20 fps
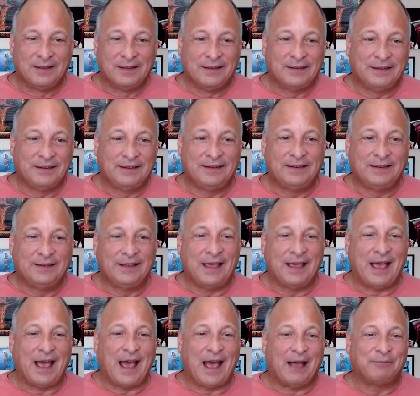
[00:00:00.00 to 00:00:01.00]

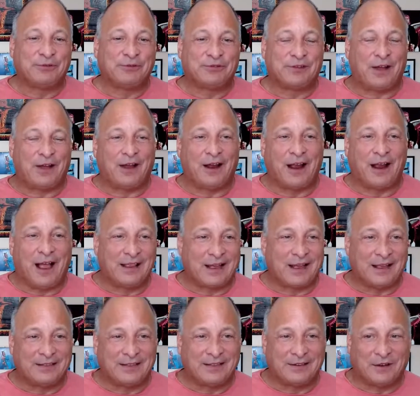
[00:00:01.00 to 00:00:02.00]
Yeah, I'm sorry.
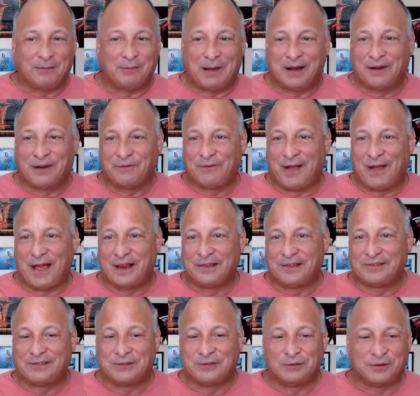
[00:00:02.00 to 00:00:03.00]
I did all my Nirvana
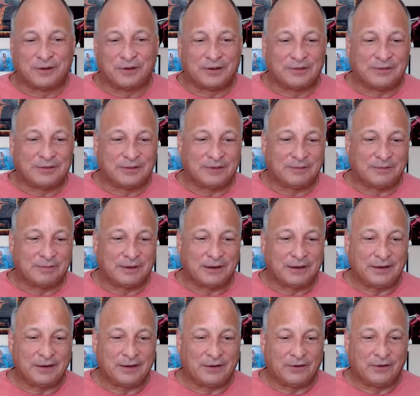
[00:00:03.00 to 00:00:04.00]
stories,
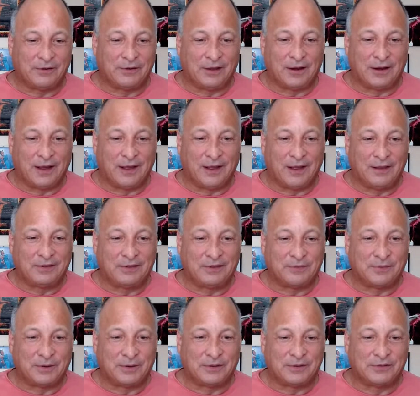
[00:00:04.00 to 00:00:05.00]
but hold on.
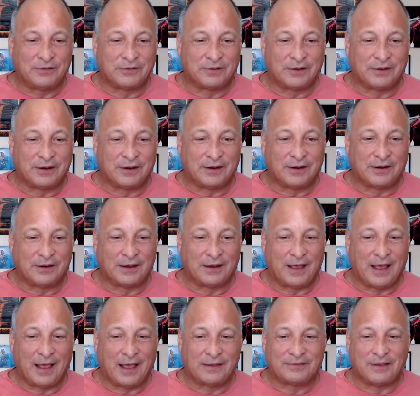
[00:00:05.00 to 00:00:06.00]
Just because you're here and you
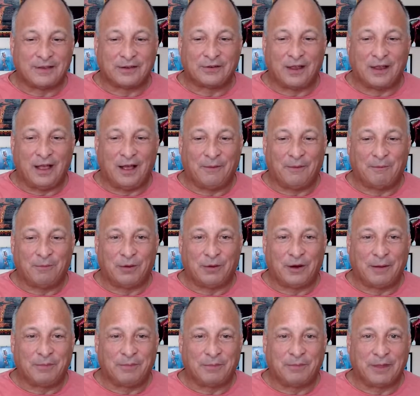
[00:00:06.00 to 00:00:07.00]
asked, I'll put
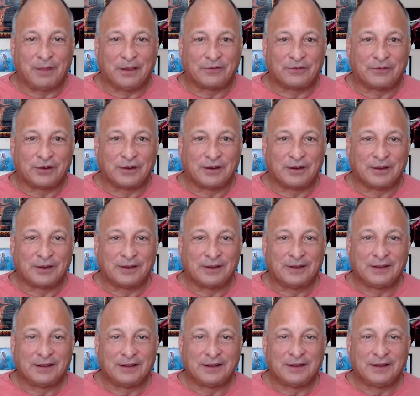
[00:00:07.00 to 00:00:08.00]
up a picture.
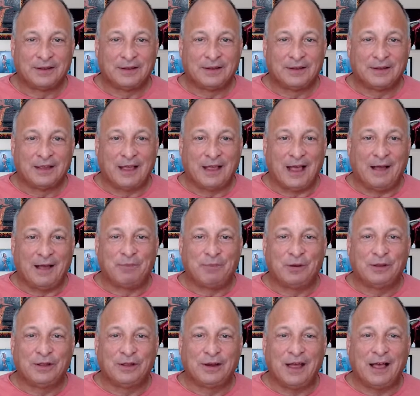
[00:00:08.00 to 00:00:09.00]
I'll
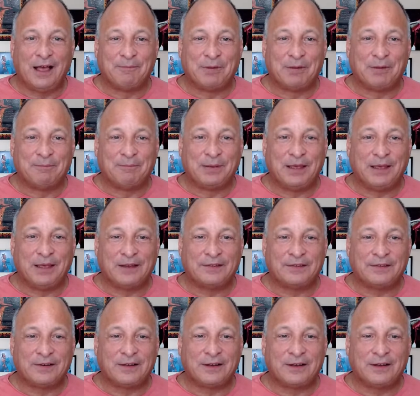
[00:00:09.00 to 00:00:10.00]
put up a
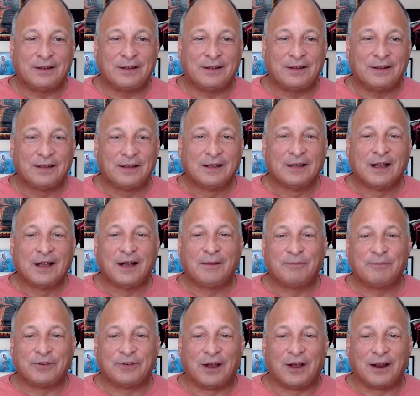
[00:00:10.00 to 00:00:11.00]
picture. Oh,
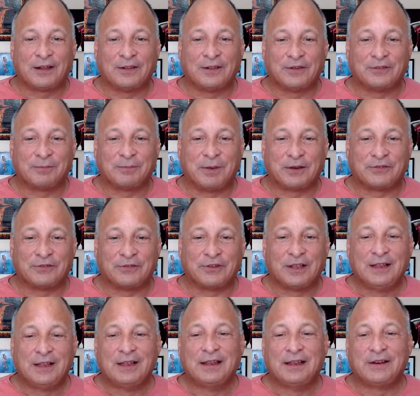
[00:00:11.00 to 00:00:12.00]
sorry, close the pictures.
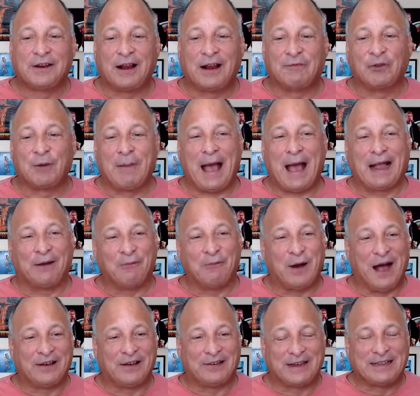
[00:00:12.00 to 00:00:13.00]
You're going to have to go back and
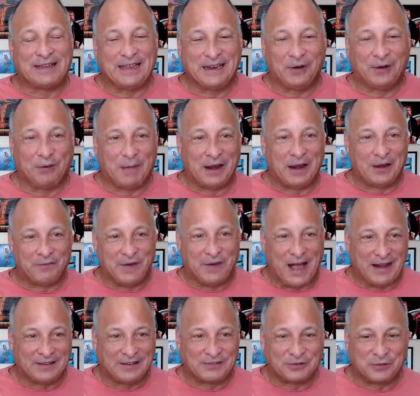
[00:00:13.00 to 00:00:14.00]
watch. I did all my
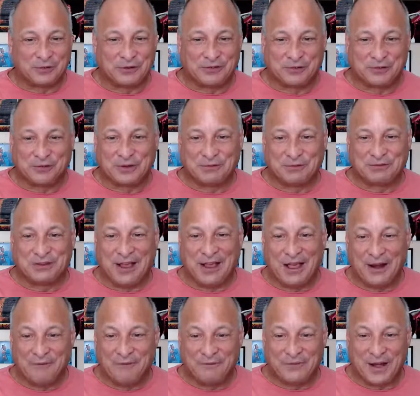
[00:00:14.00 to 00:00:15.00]
Nirvana stories. It was a
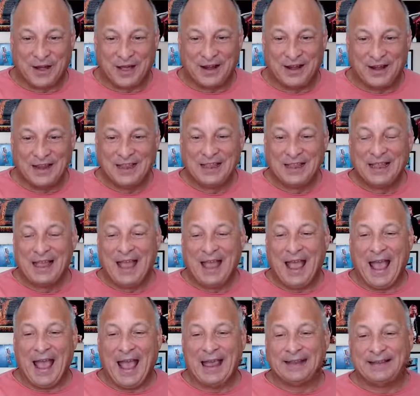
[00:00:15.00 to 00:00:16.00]
ton of fun.
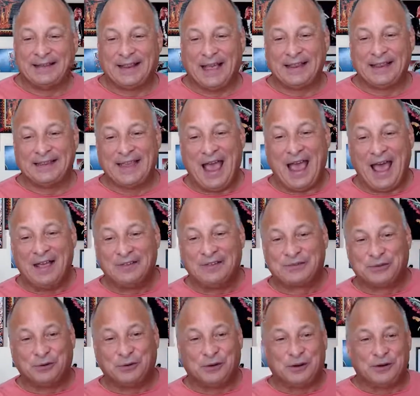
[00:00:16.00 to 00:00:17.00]
And
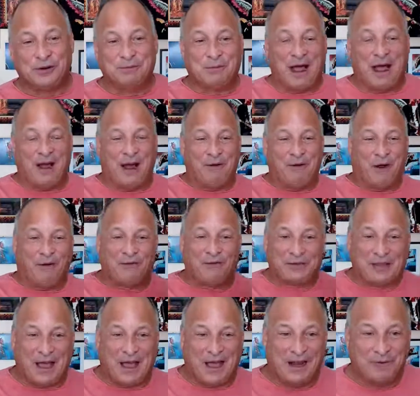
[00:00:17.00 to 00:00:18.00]
Zorn, our
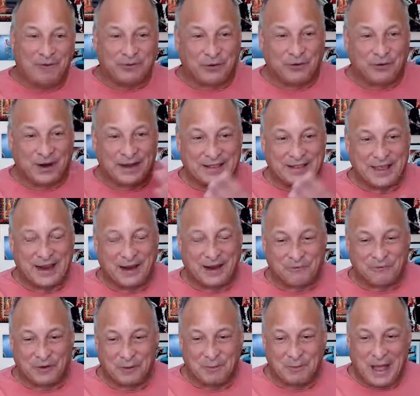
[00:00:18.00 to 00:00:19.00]
photographer right there
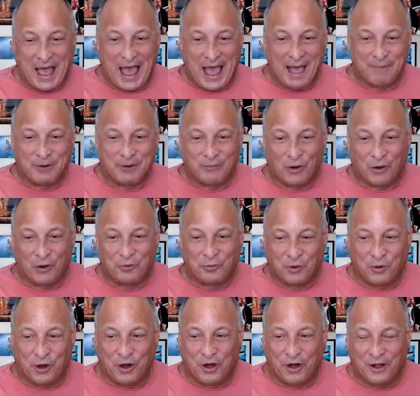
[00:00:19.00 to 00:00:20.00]
from Abbey Road
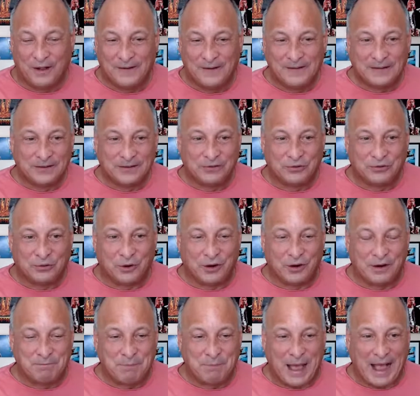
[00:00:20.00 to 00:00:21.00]
Wall.
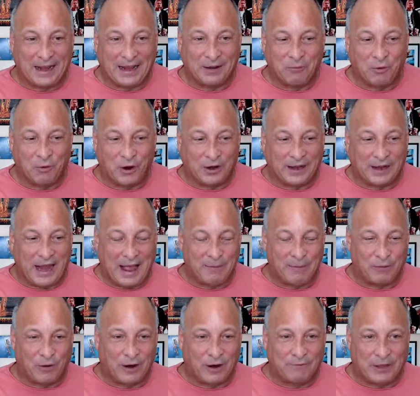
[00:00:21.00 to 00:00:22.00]
Zorn, back at work at
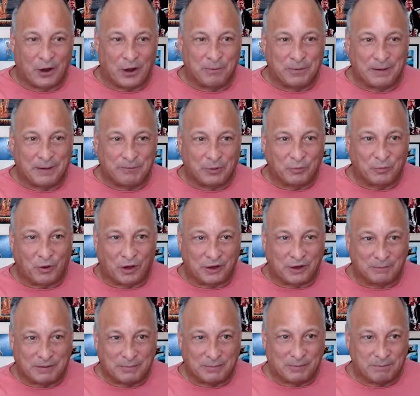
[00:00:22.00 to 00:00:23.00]
Abbey Road. Have they opened up the wall?
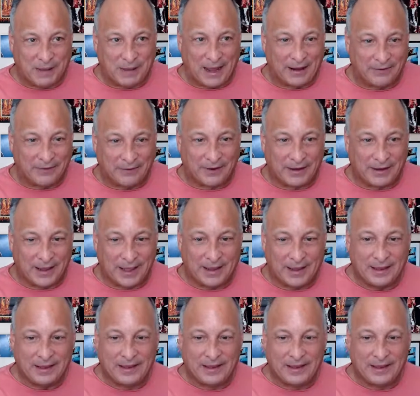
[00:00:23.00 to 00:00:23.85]
Can people paint on it yet?